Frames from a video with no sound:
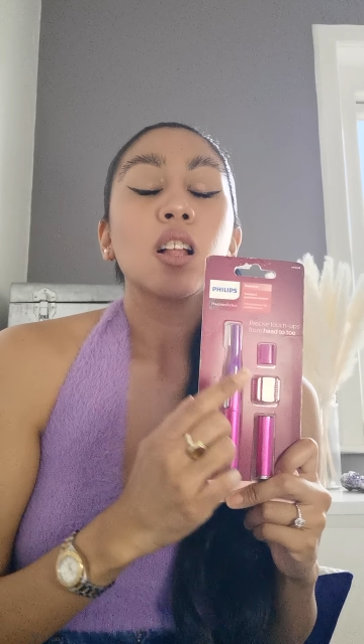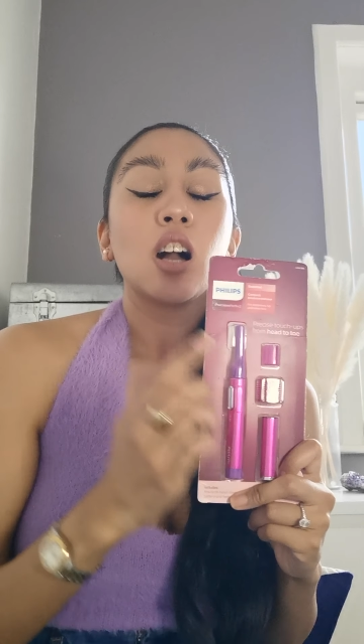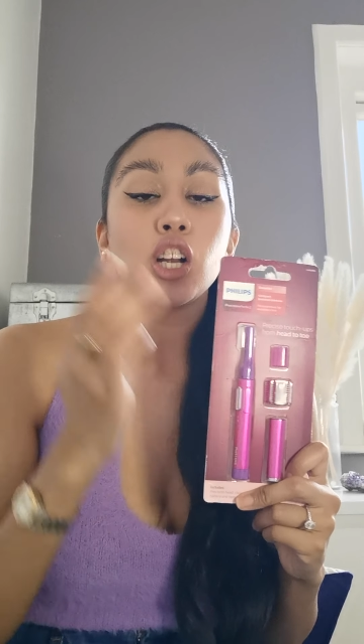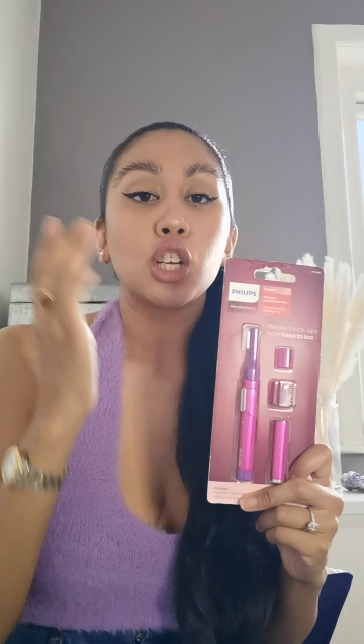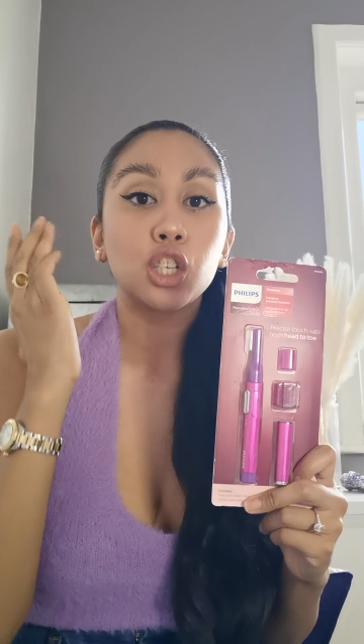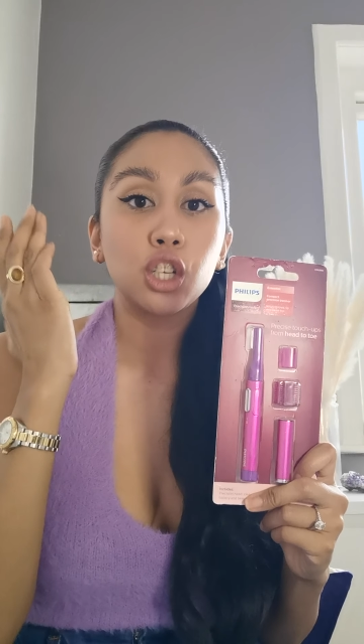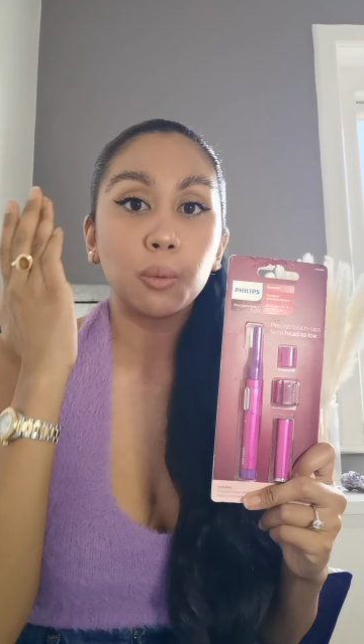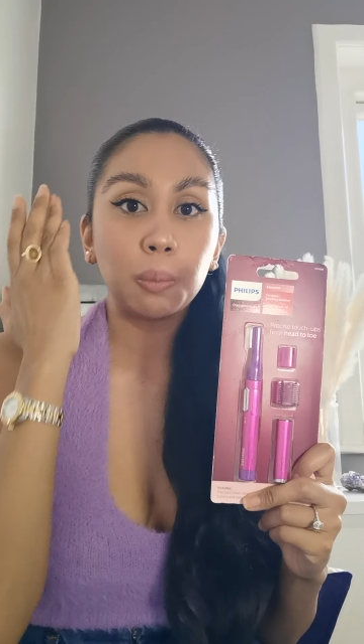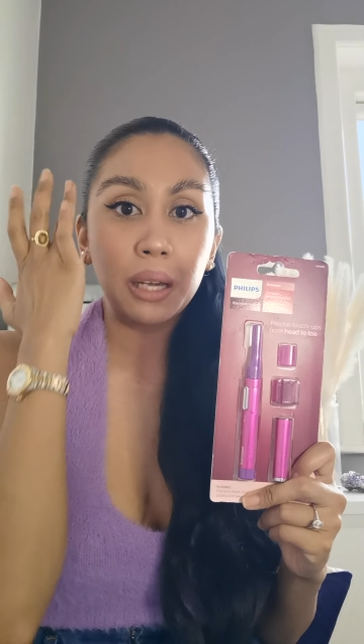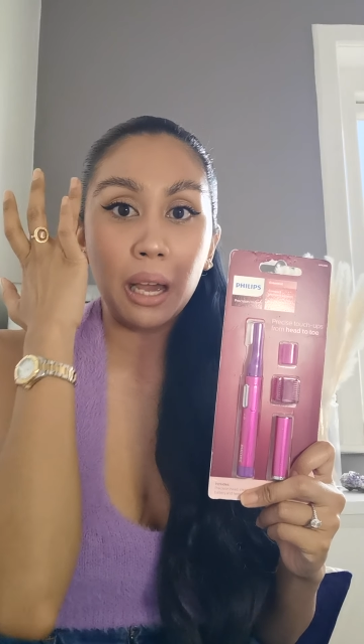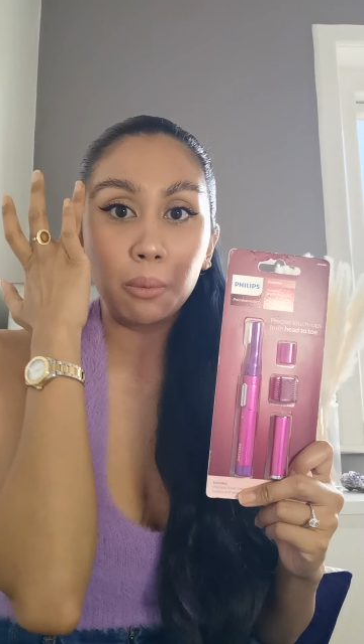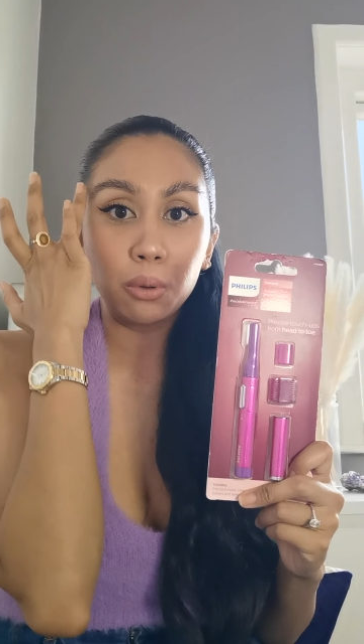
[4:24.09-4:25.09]
I should
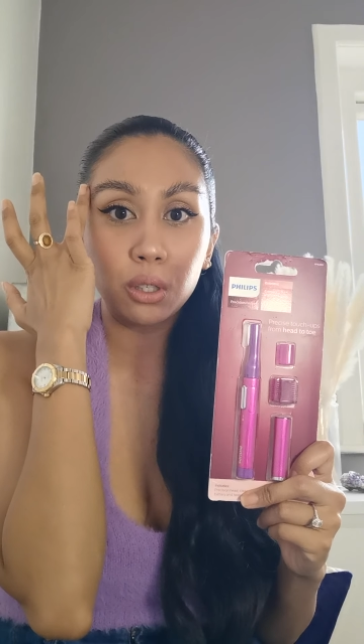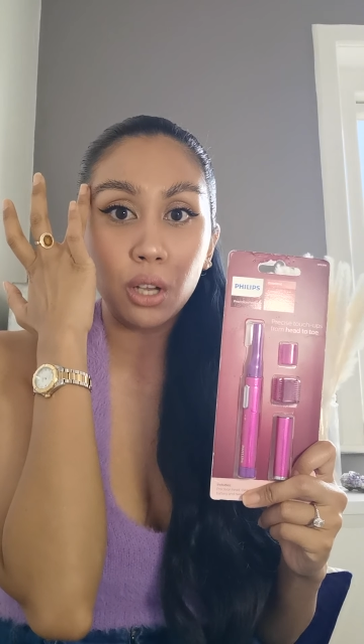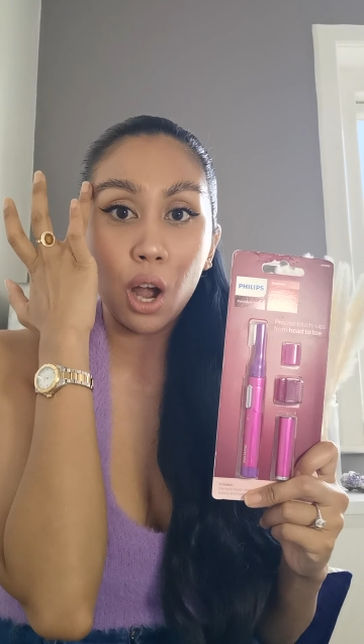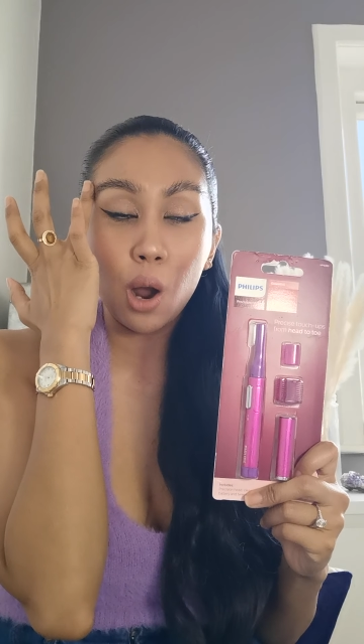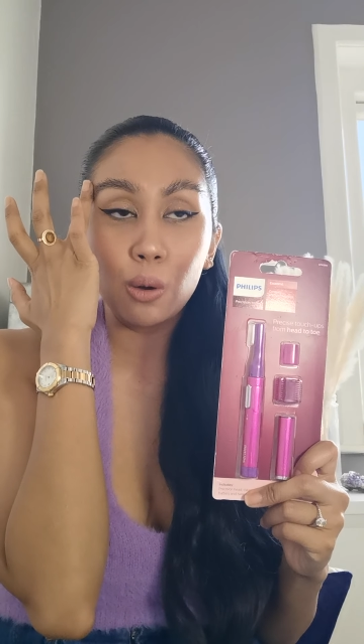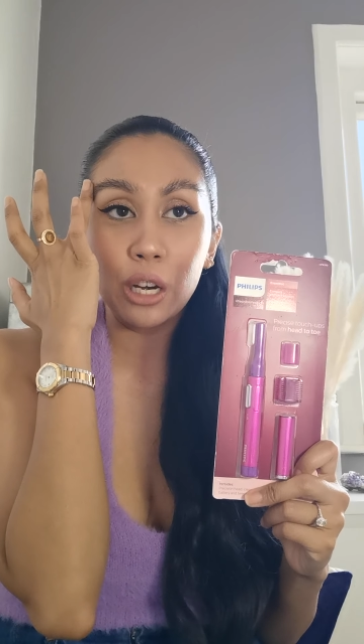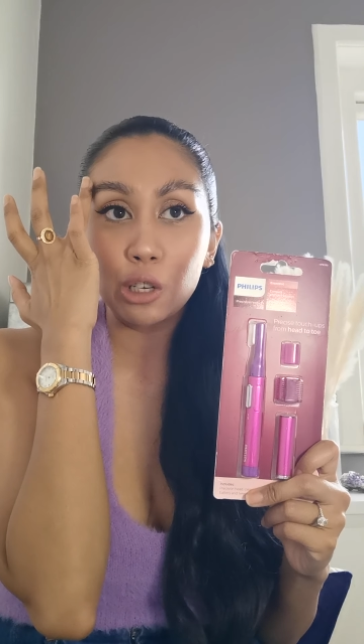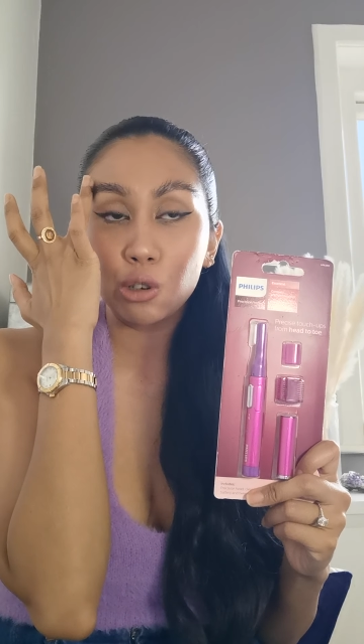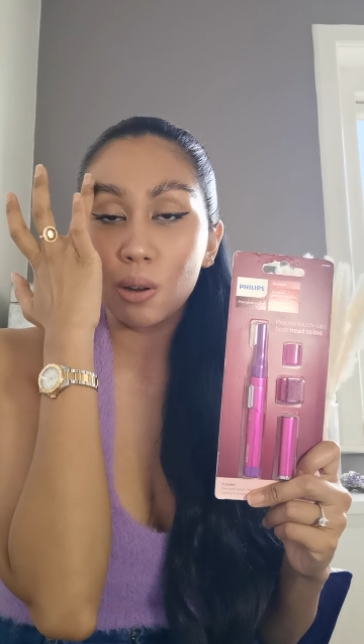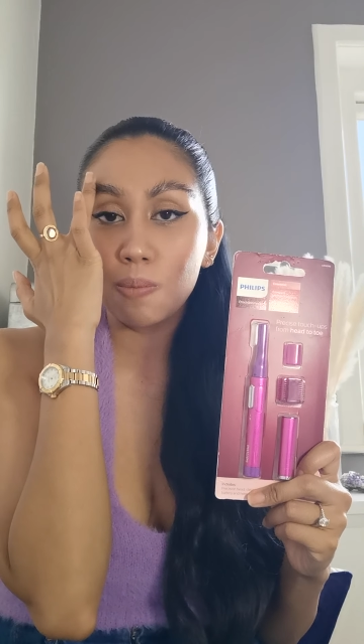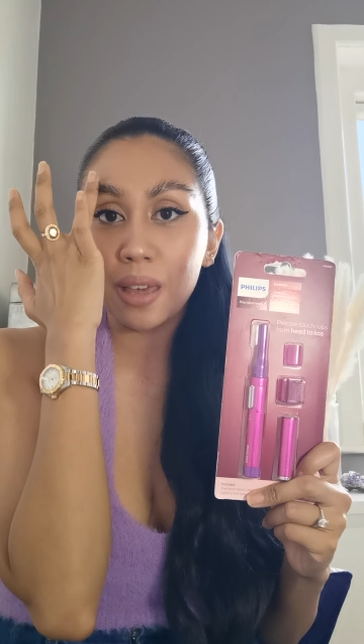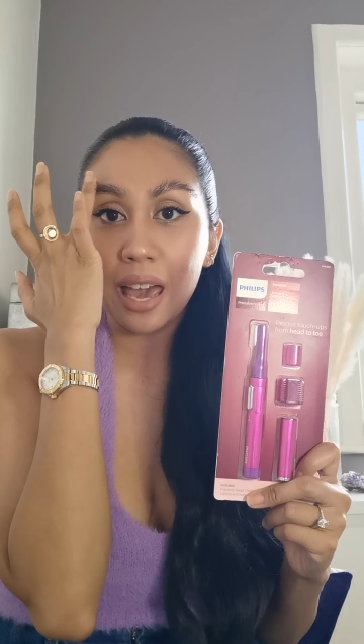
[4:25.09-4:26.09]
be able to only
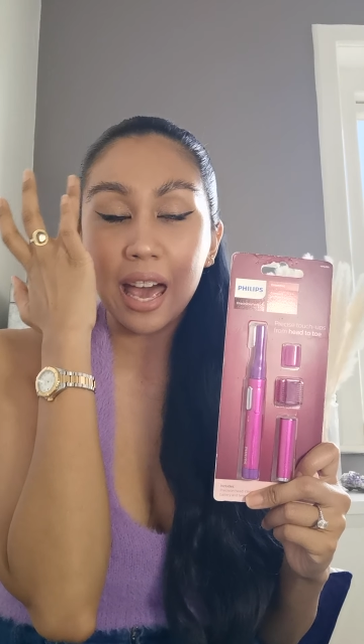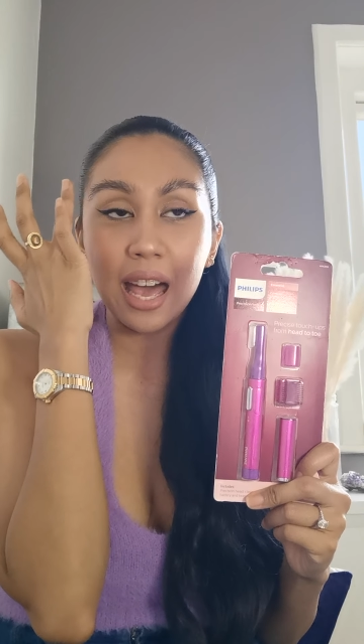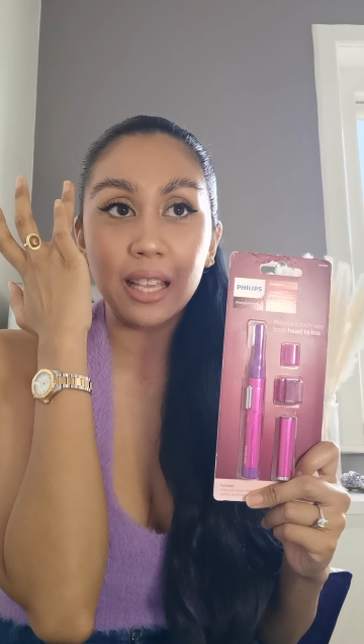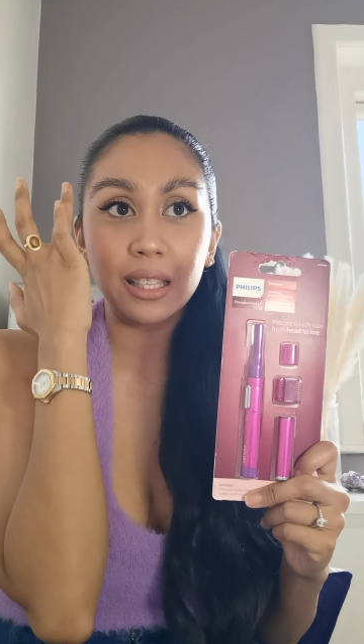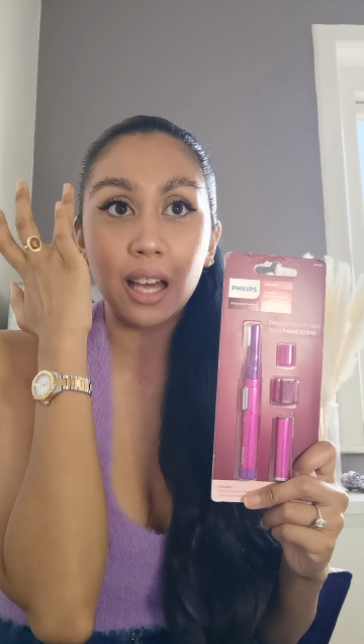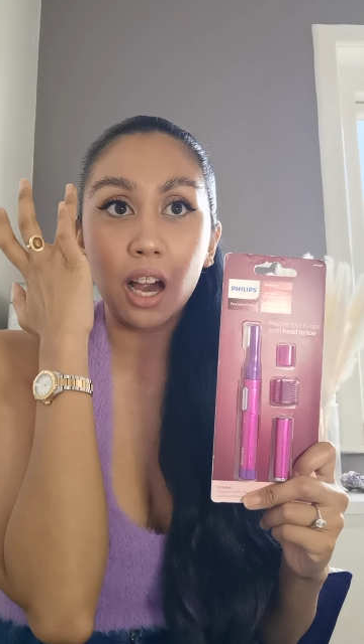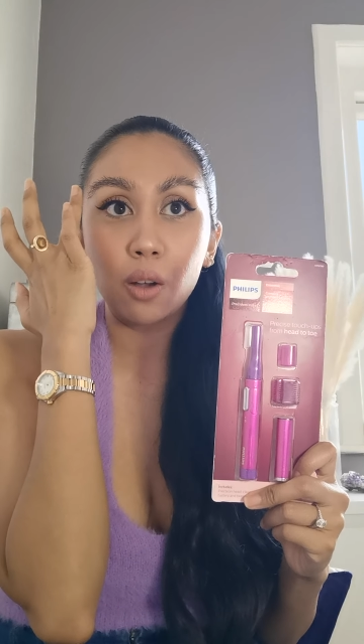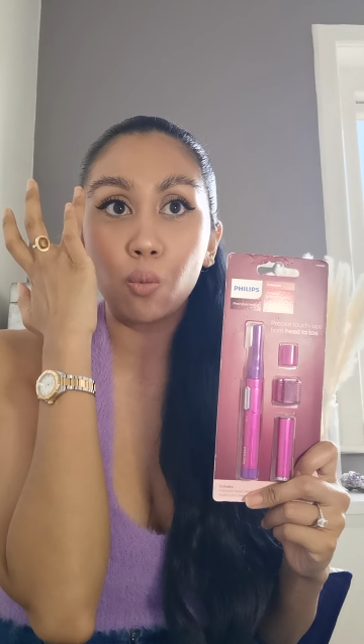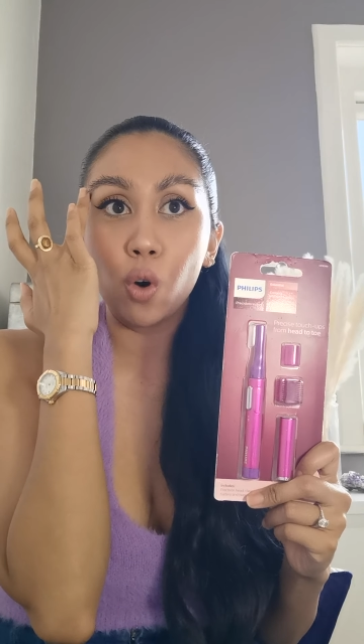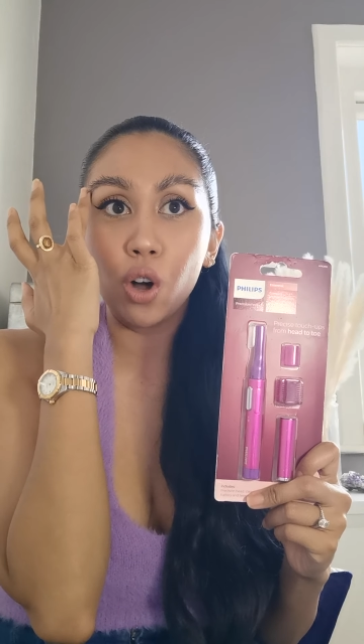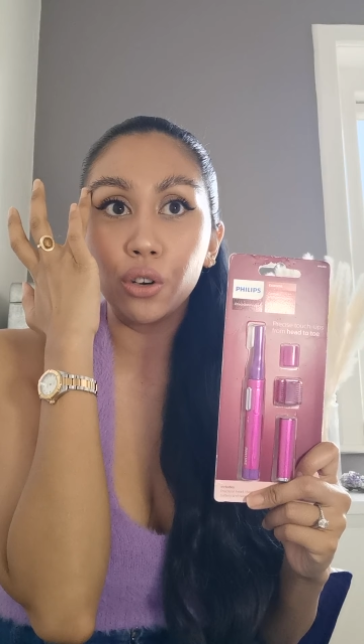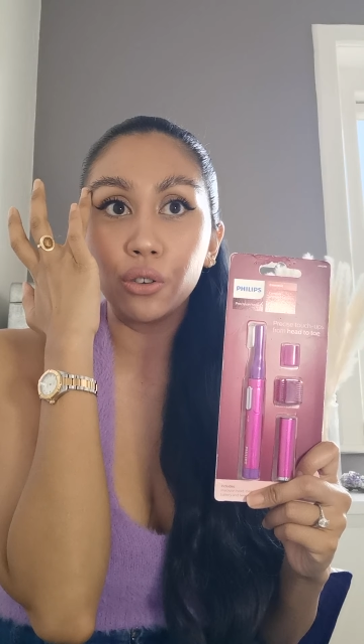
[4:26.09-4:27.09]
trim the hairs that I
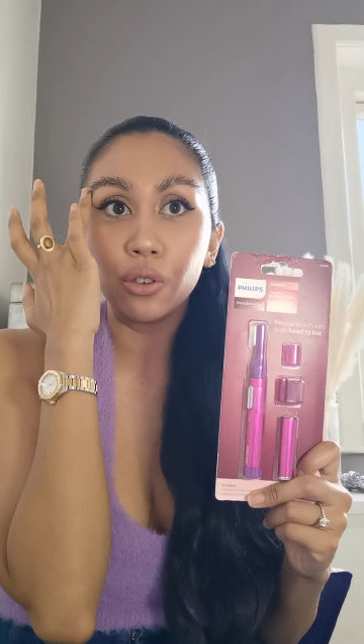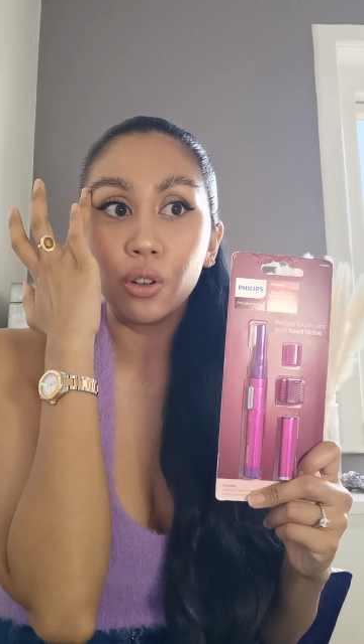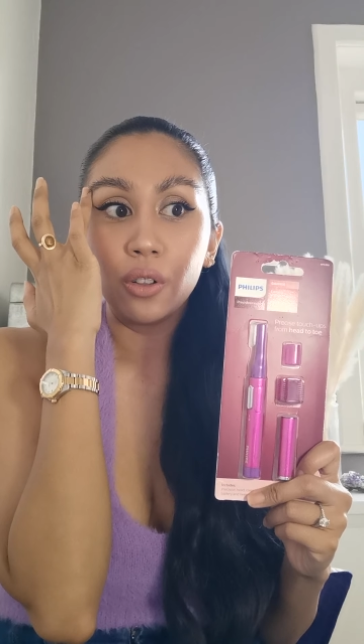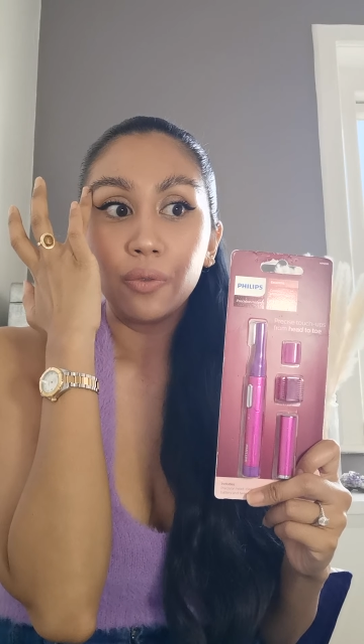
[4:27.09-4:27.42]
want